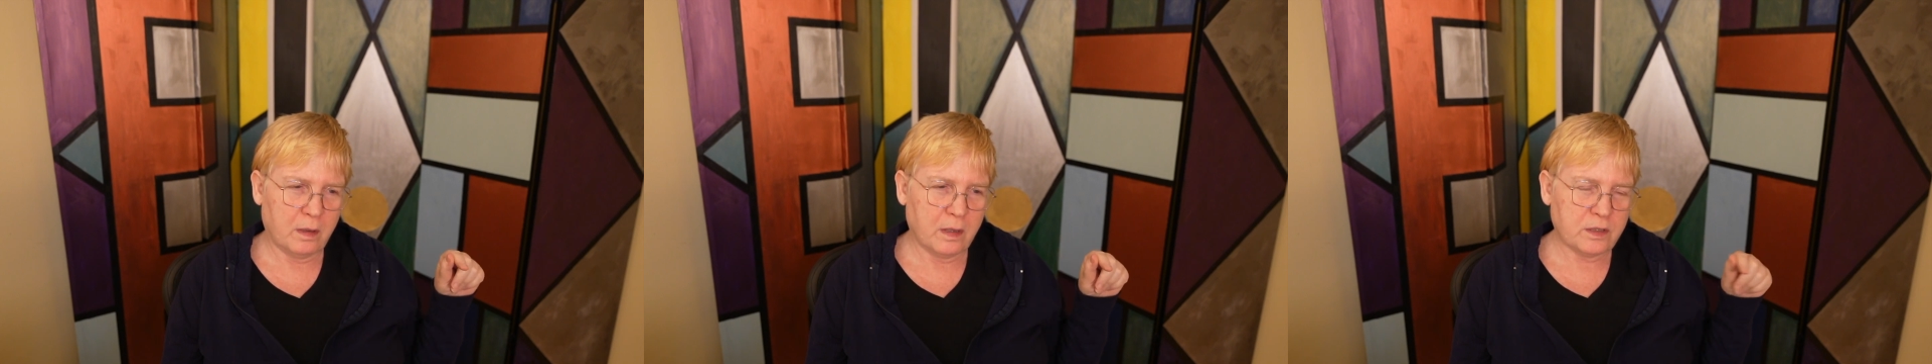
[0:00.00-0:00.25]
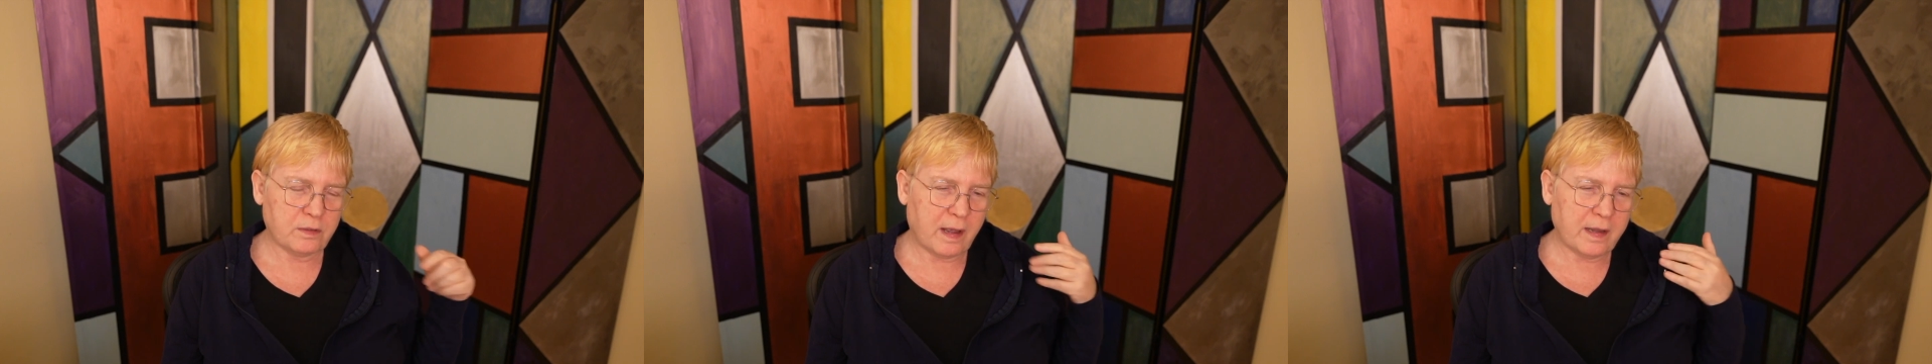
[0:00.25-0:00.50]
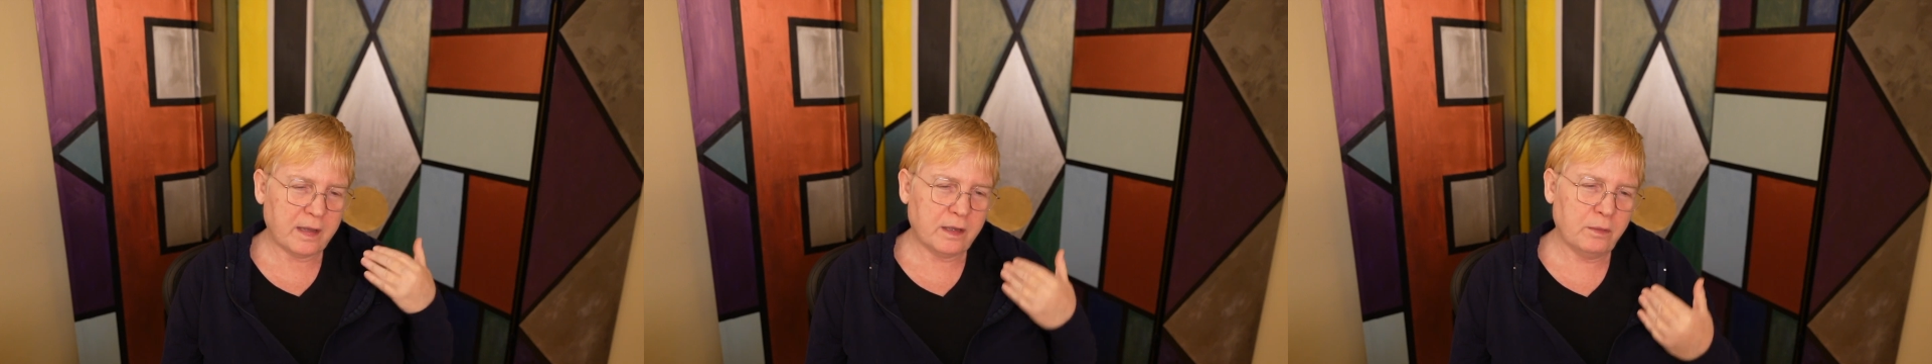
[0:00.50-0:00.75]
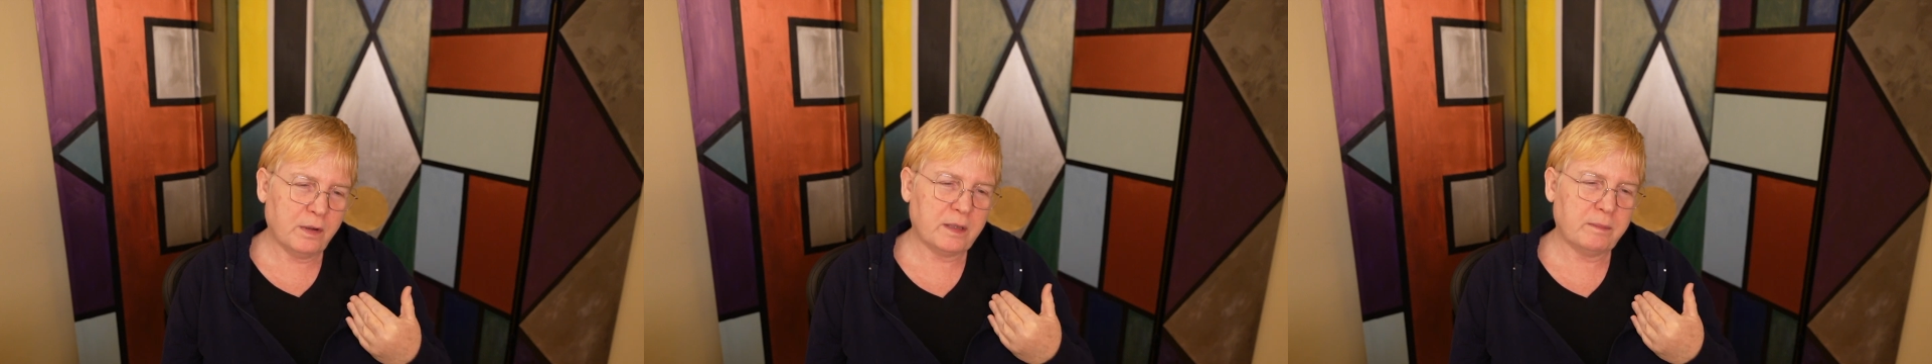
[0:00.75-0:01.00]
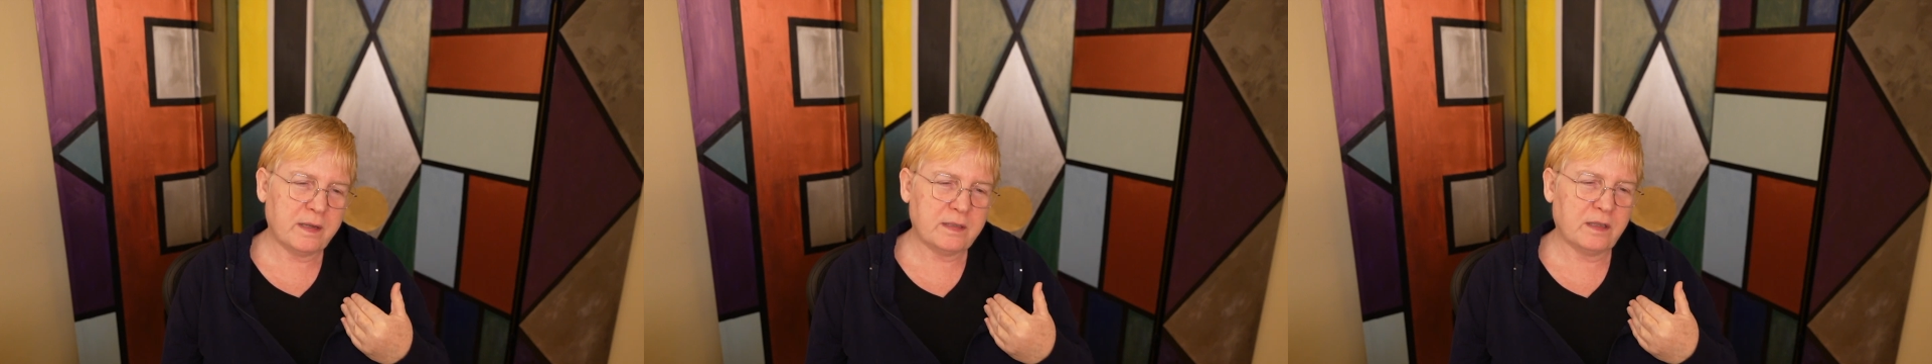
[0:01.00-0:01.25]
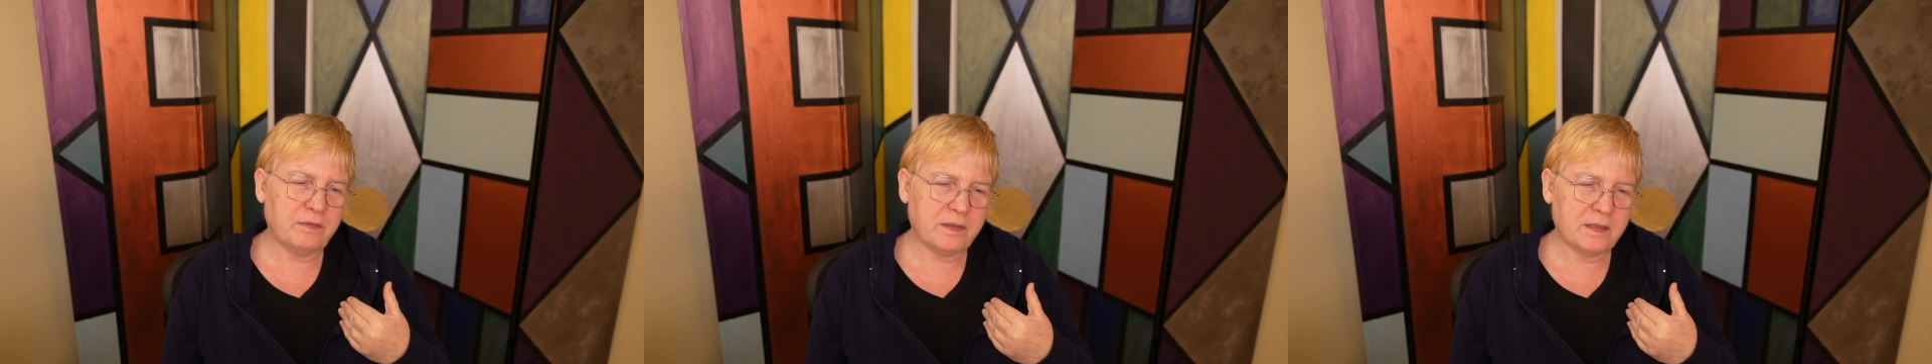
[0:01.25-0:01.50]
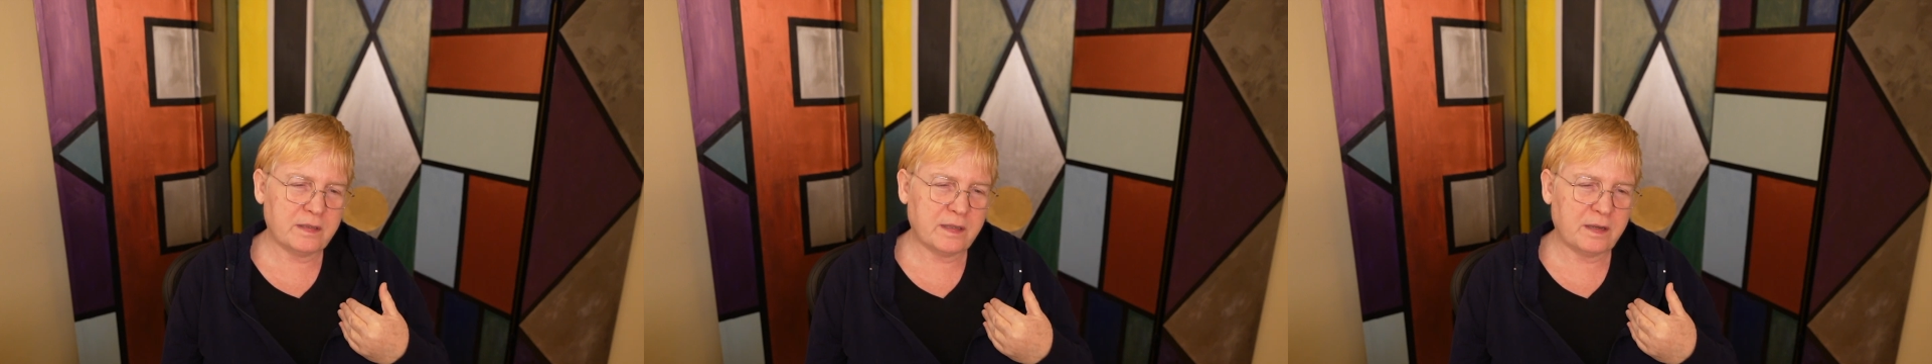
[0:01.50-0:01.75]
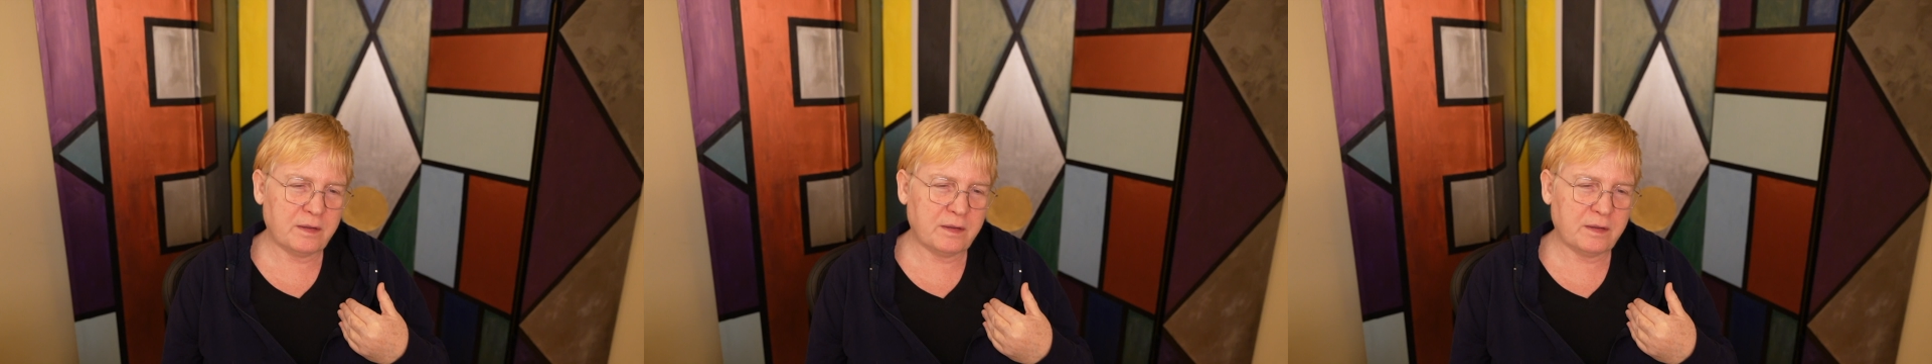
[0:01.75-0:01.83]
So I can look at myself and say,